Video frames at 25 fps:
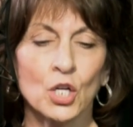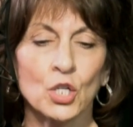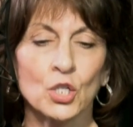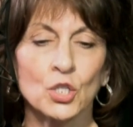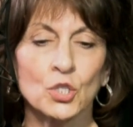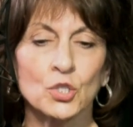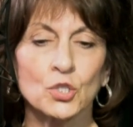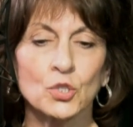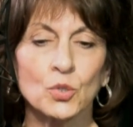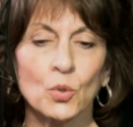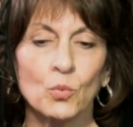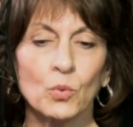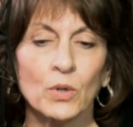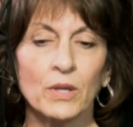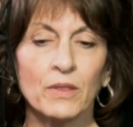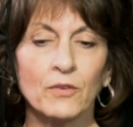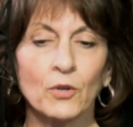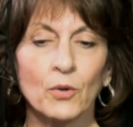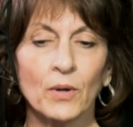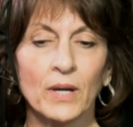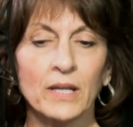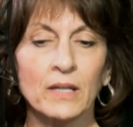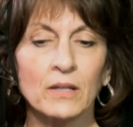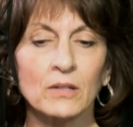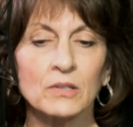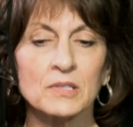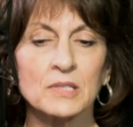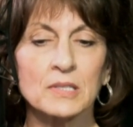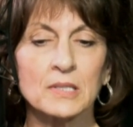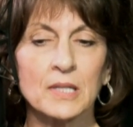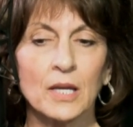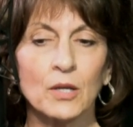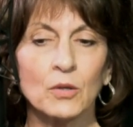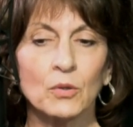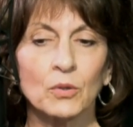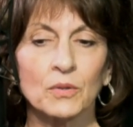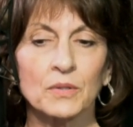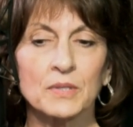So, with
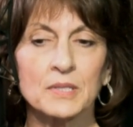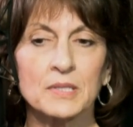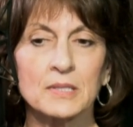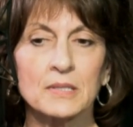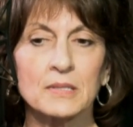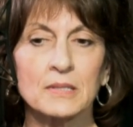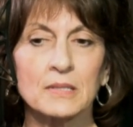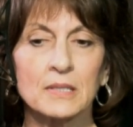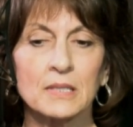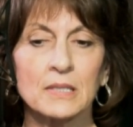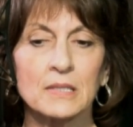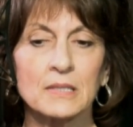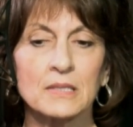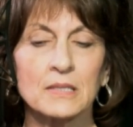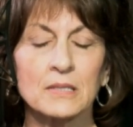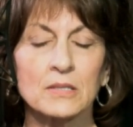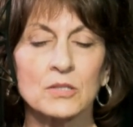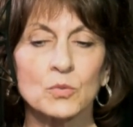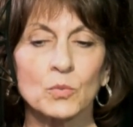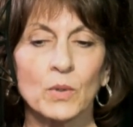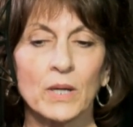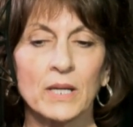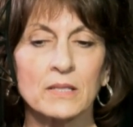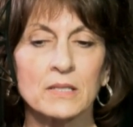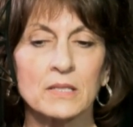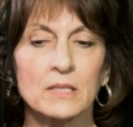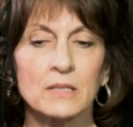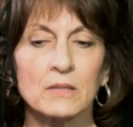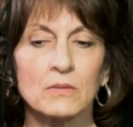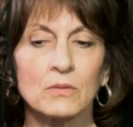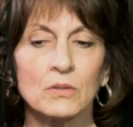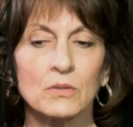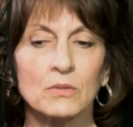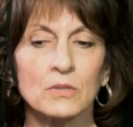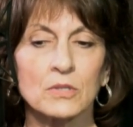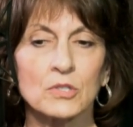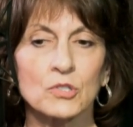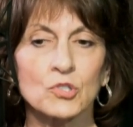craniosacral, this, the easiest way
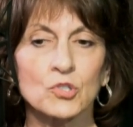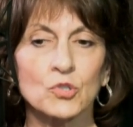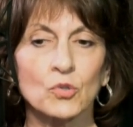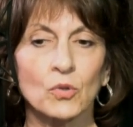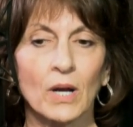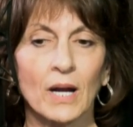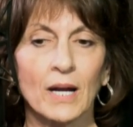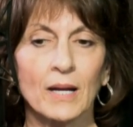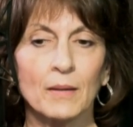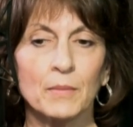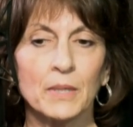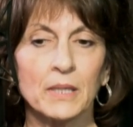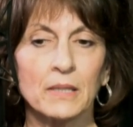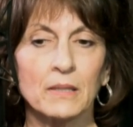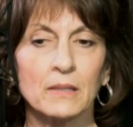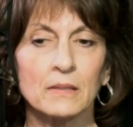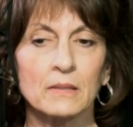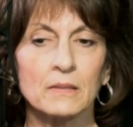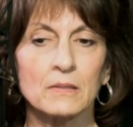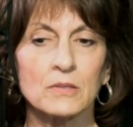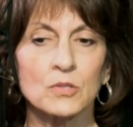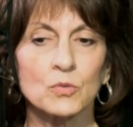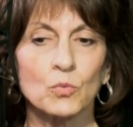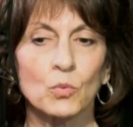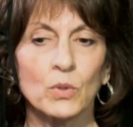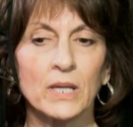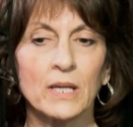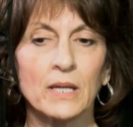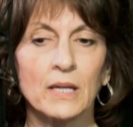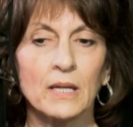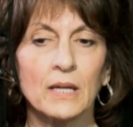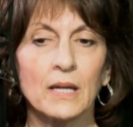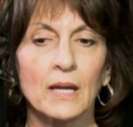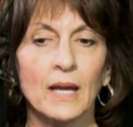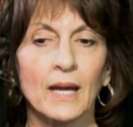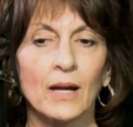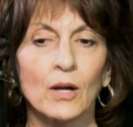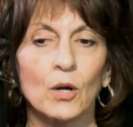to describe it is
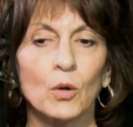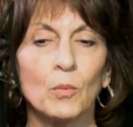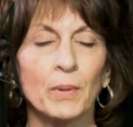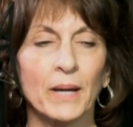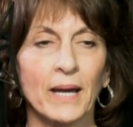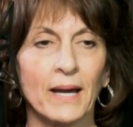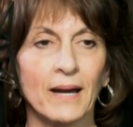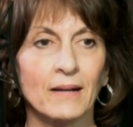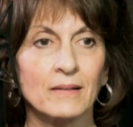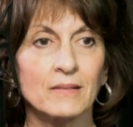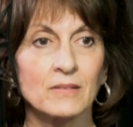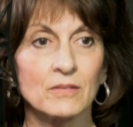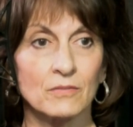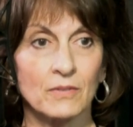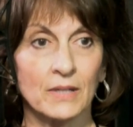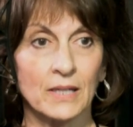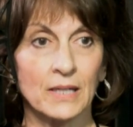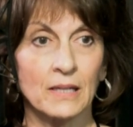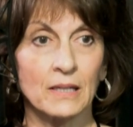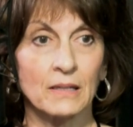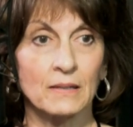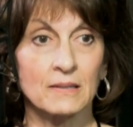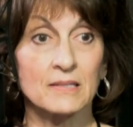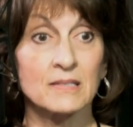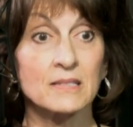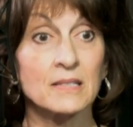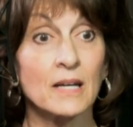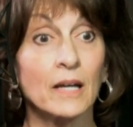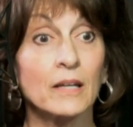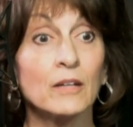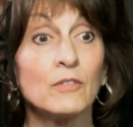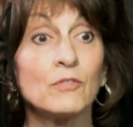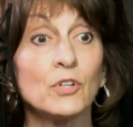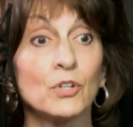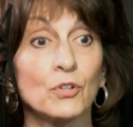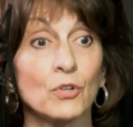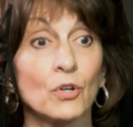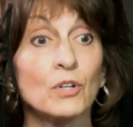we help activate the side
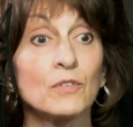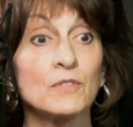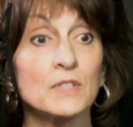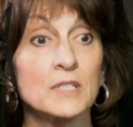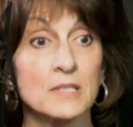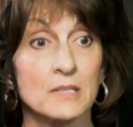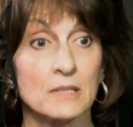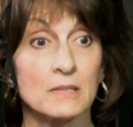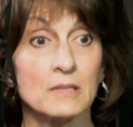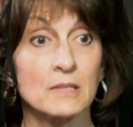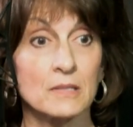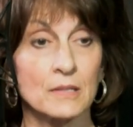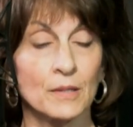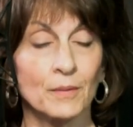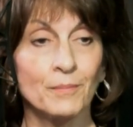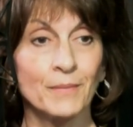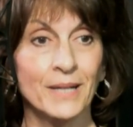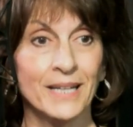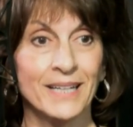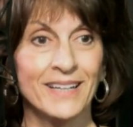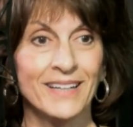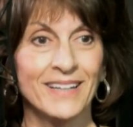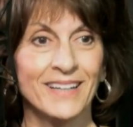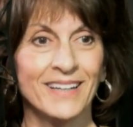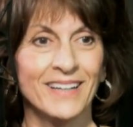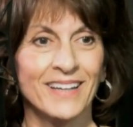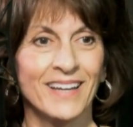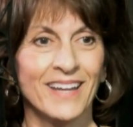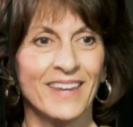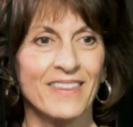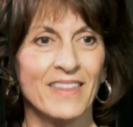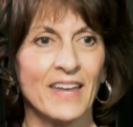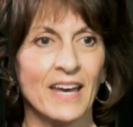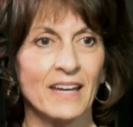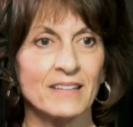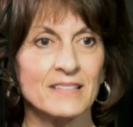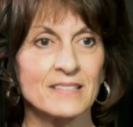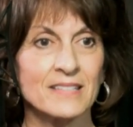of your nervous system
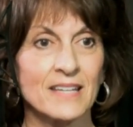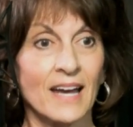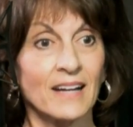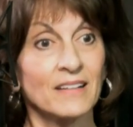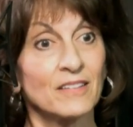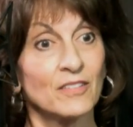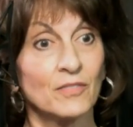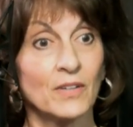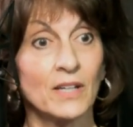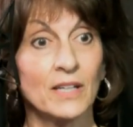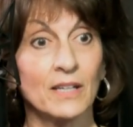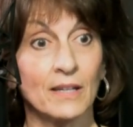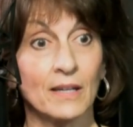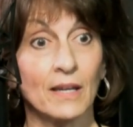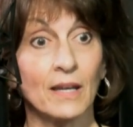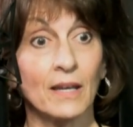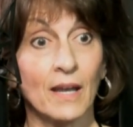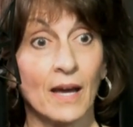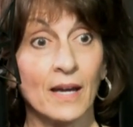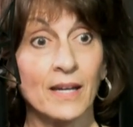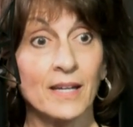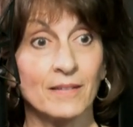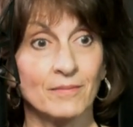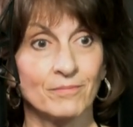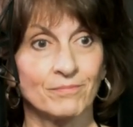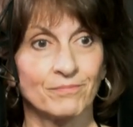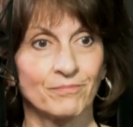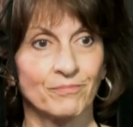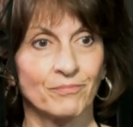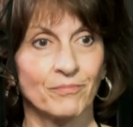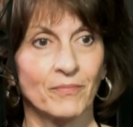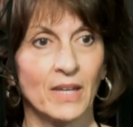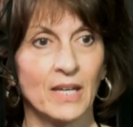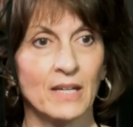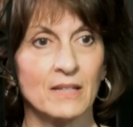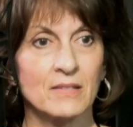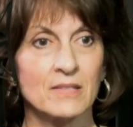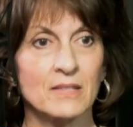that is activated at night.
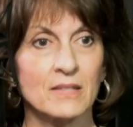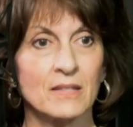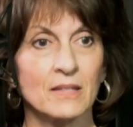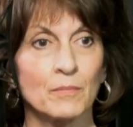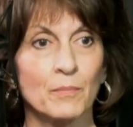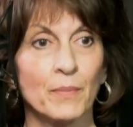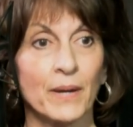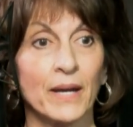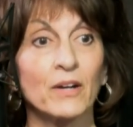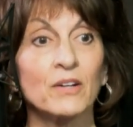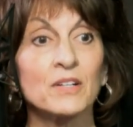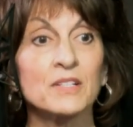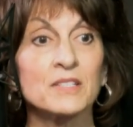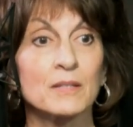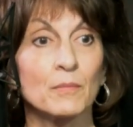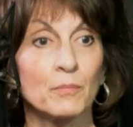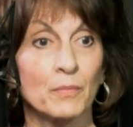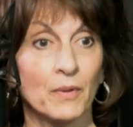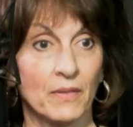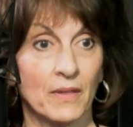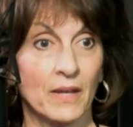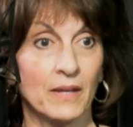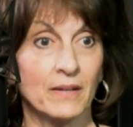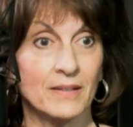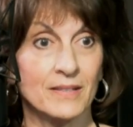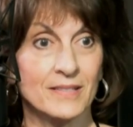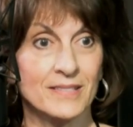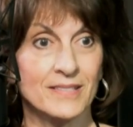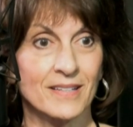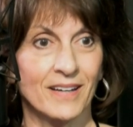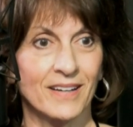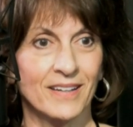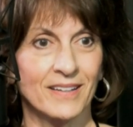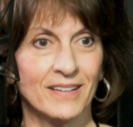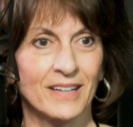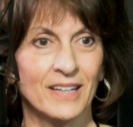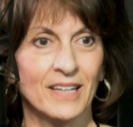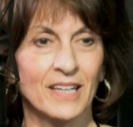It's the parasympathetic
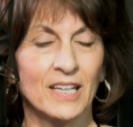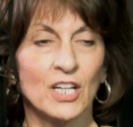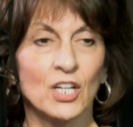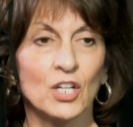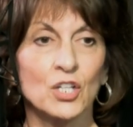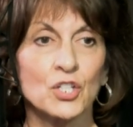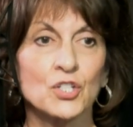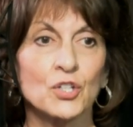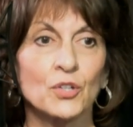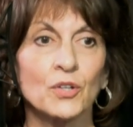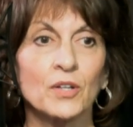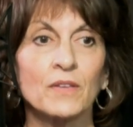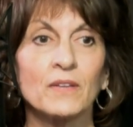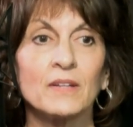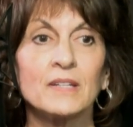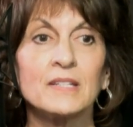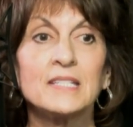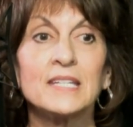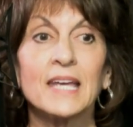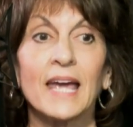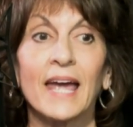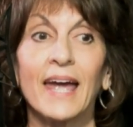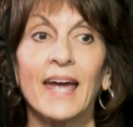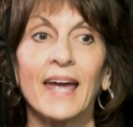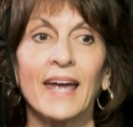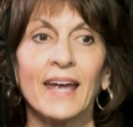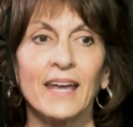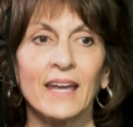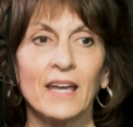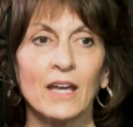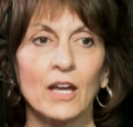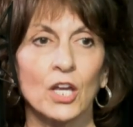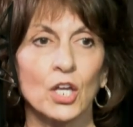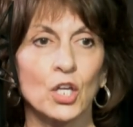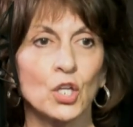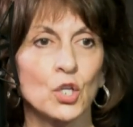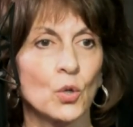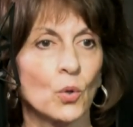side. During the
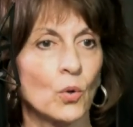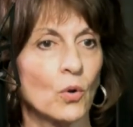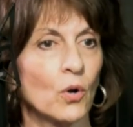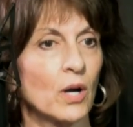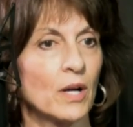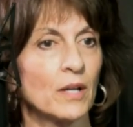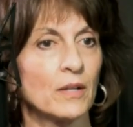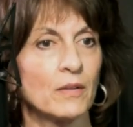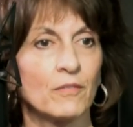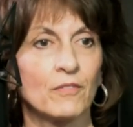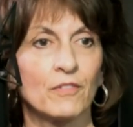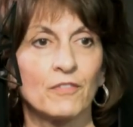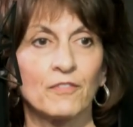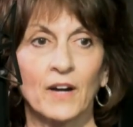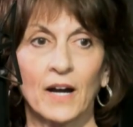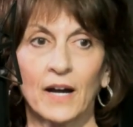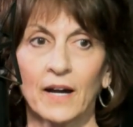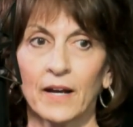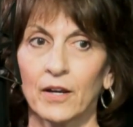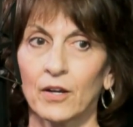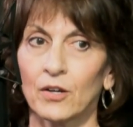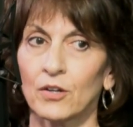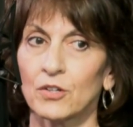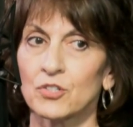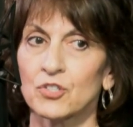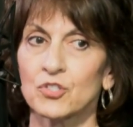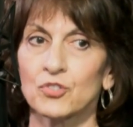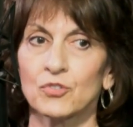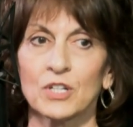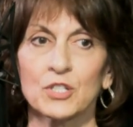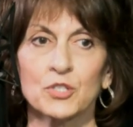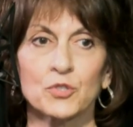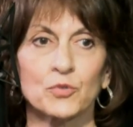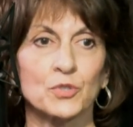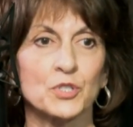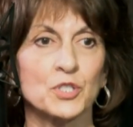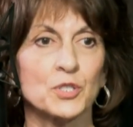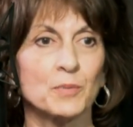day, you're on fire,
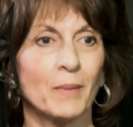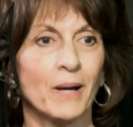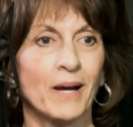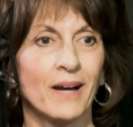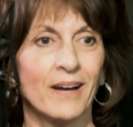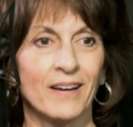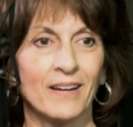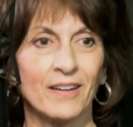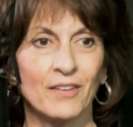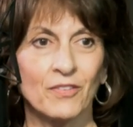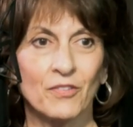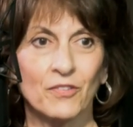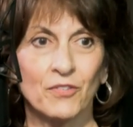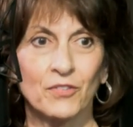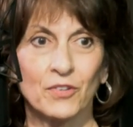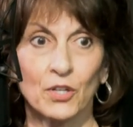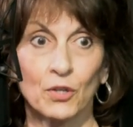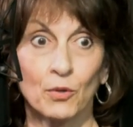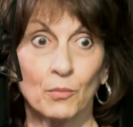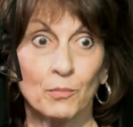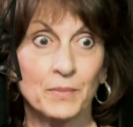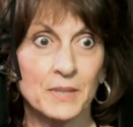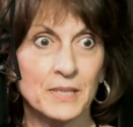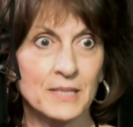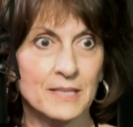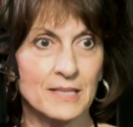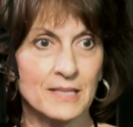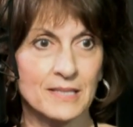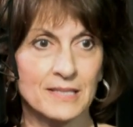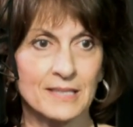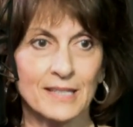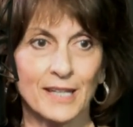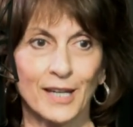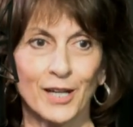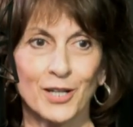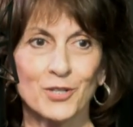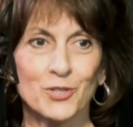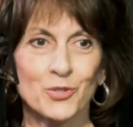stress response, you know, busy
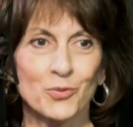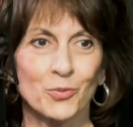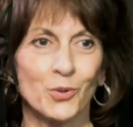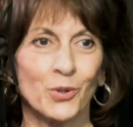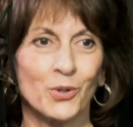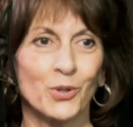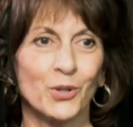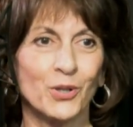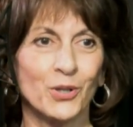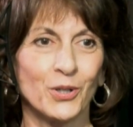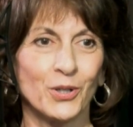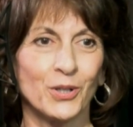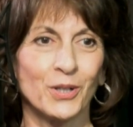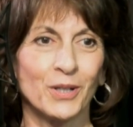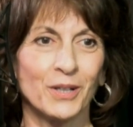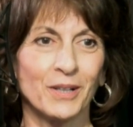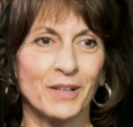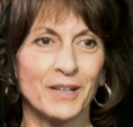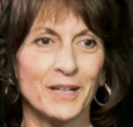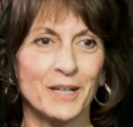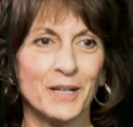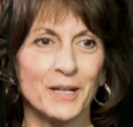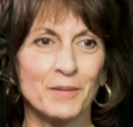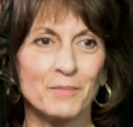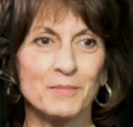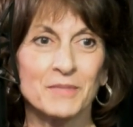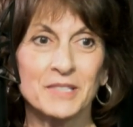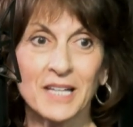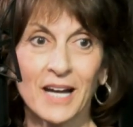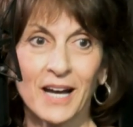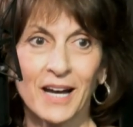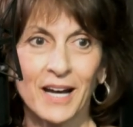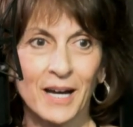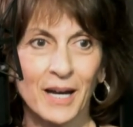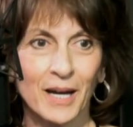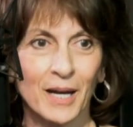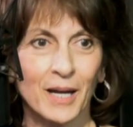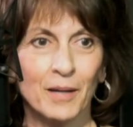schedule, um,
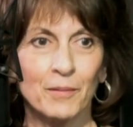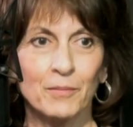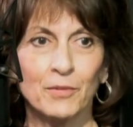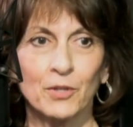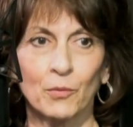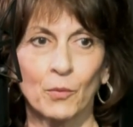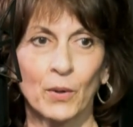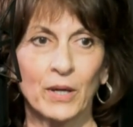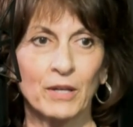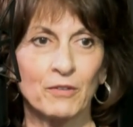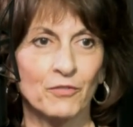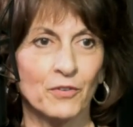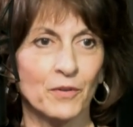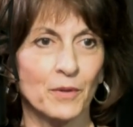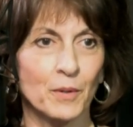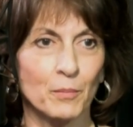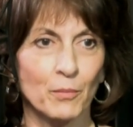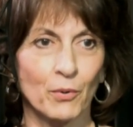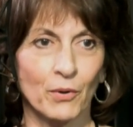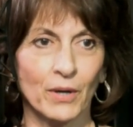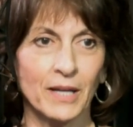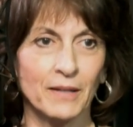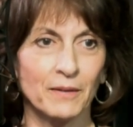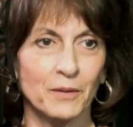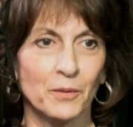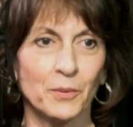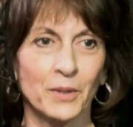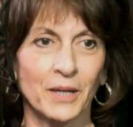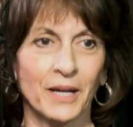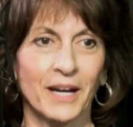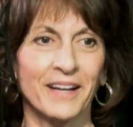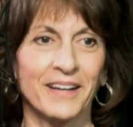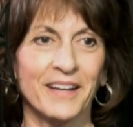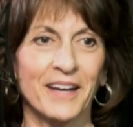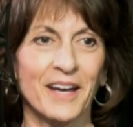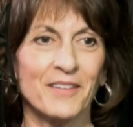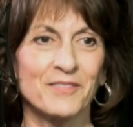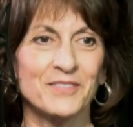time, you're waiting for the break that we're
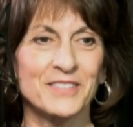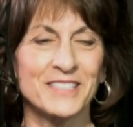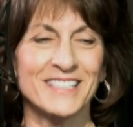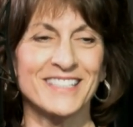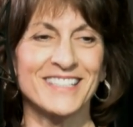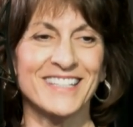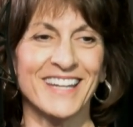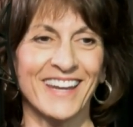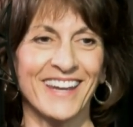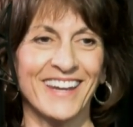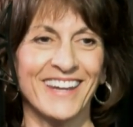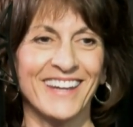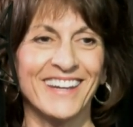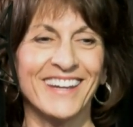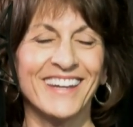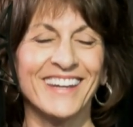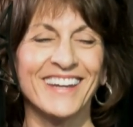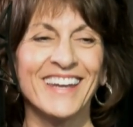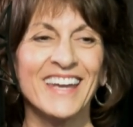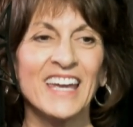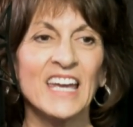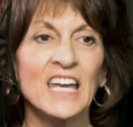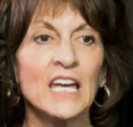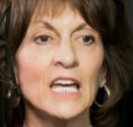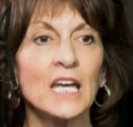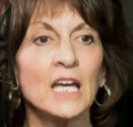going to have to take.